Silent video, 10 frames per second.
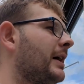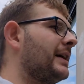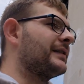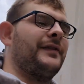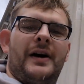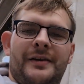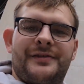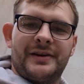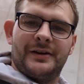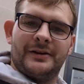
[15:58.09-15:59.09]
it's
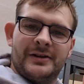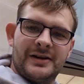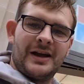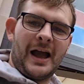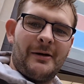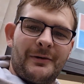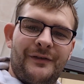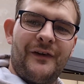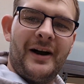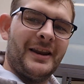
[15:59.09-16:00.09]
5-2 and we
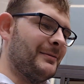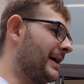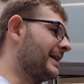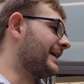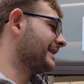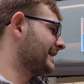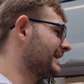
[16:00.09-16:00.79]
finally made it.